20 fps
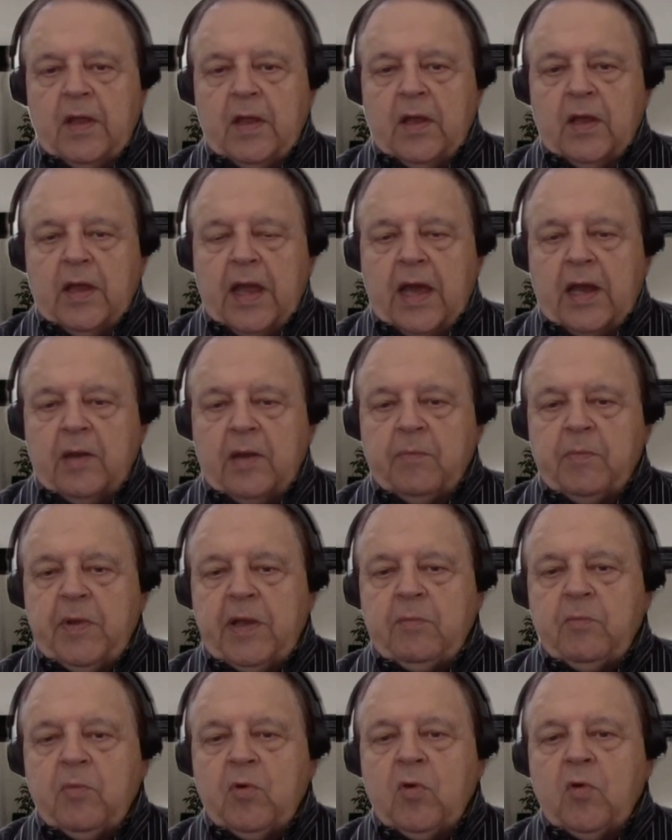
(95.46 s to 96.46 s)
had a
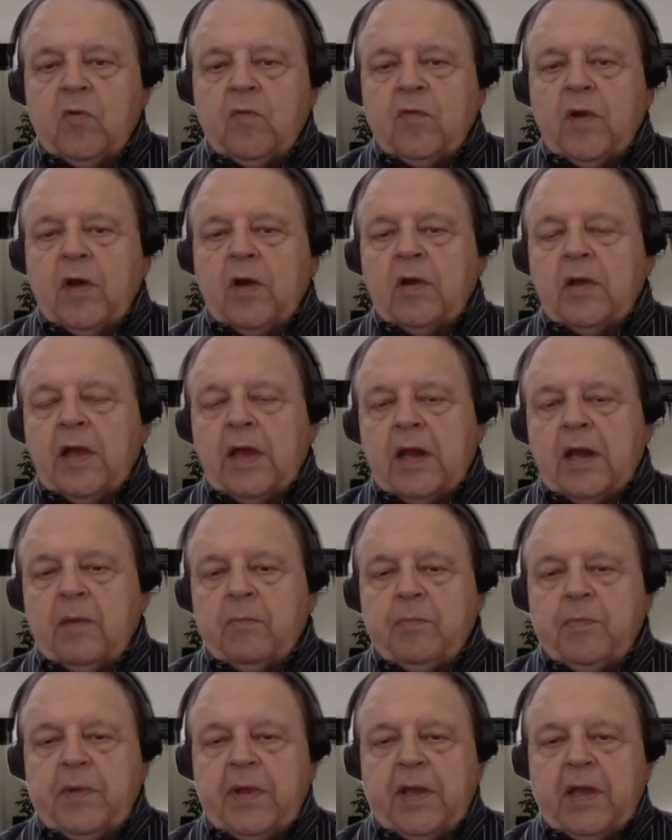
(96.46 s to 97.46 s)
big move, uh, had a
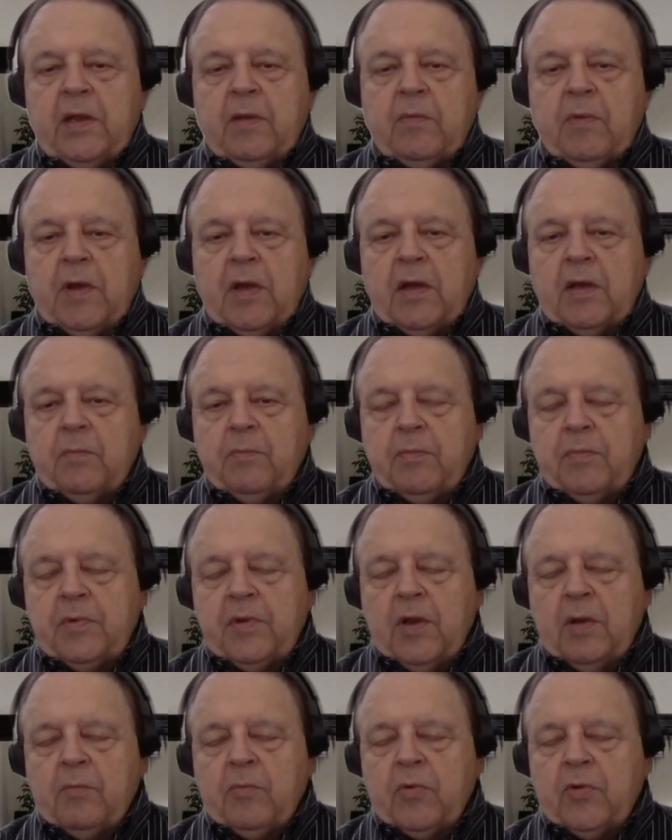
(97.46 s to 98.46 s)
big uh,
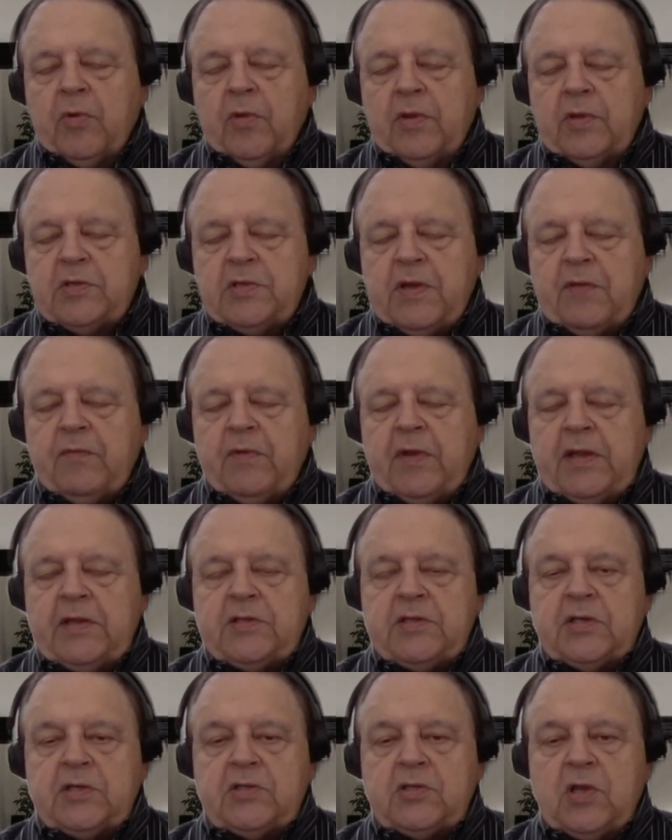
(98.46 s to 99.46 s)
number, the
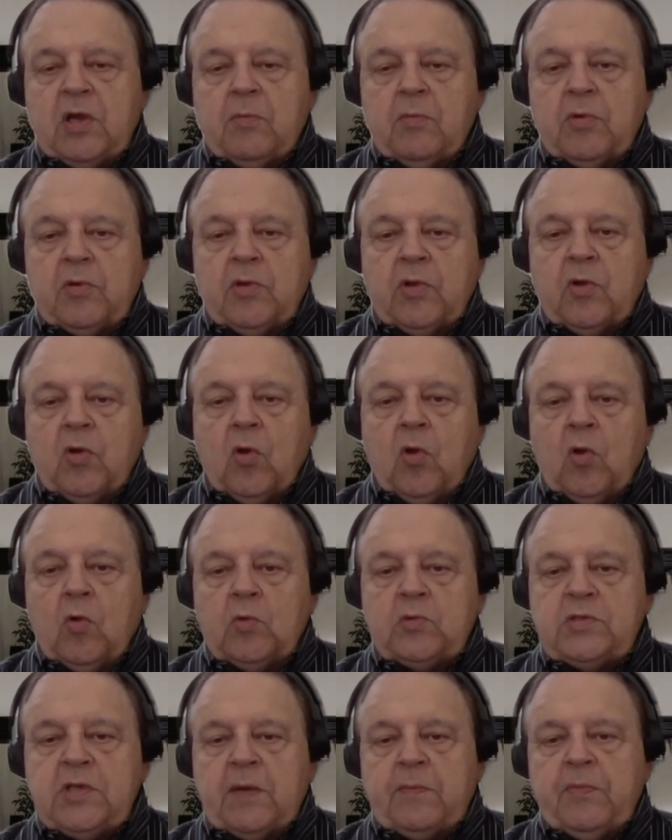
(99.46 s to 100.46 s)
786 number, and the gold
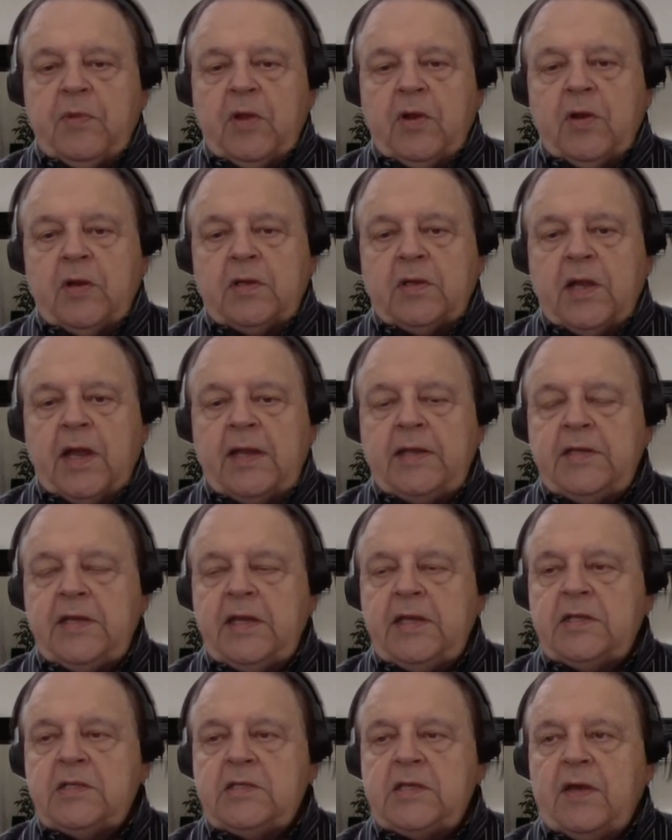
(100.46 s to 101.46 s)
was up there at
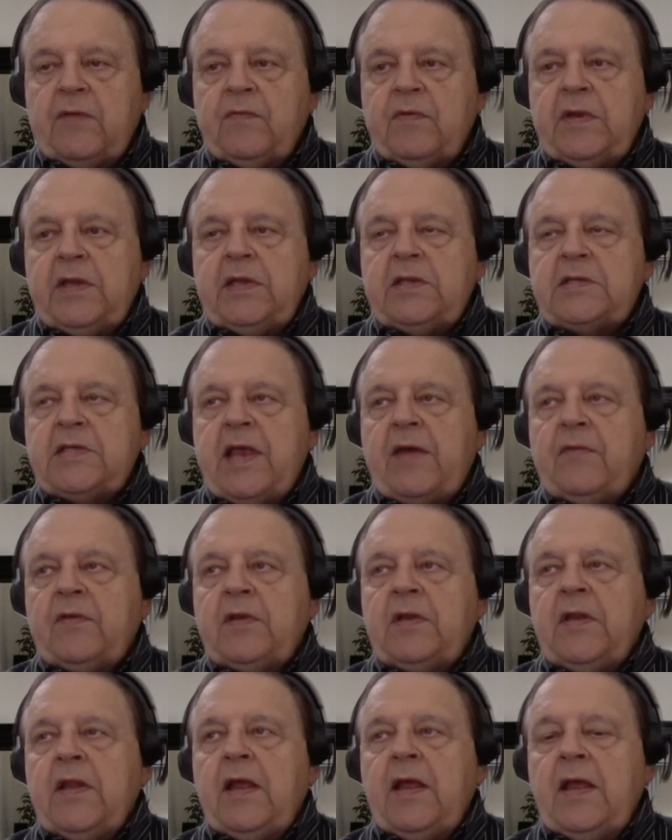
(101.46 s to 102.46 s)

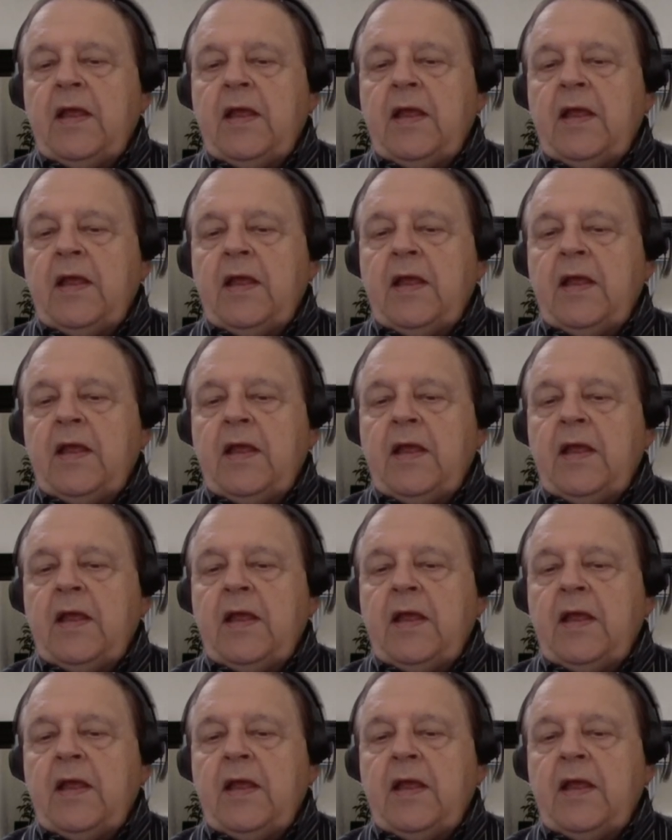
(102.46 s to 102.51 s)
1977.